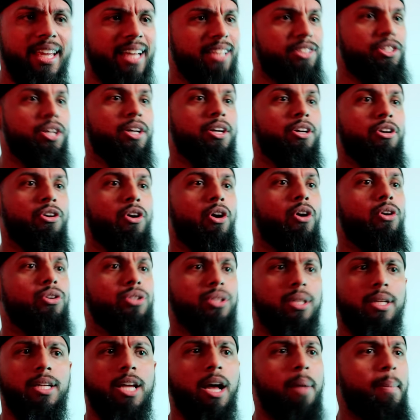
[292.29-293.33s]
Yeah, Tucker
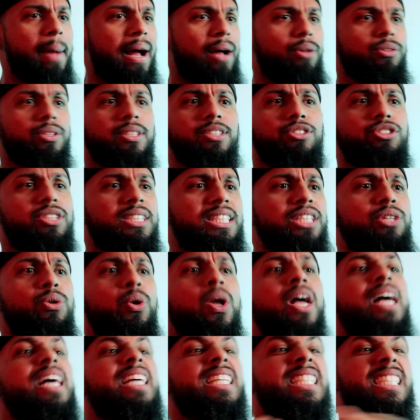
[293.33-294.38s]
Carlson come out and
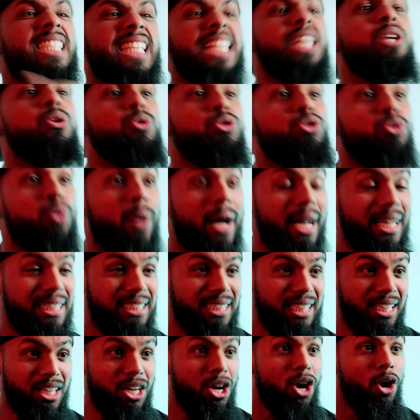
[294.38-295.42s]
still
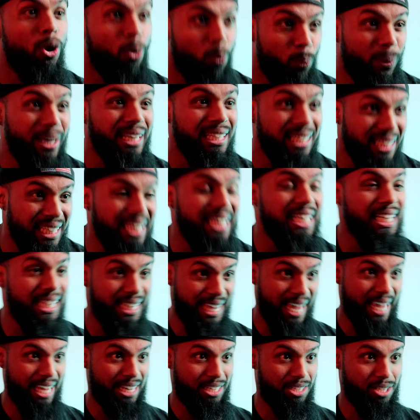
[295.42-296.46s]
trying to
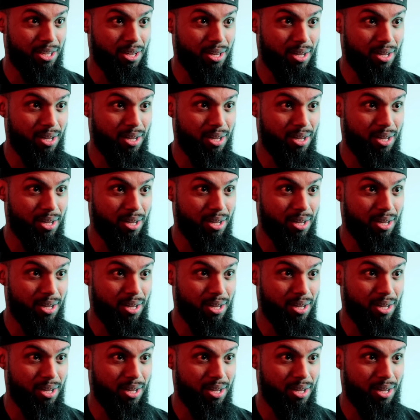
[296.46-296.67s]
relitigate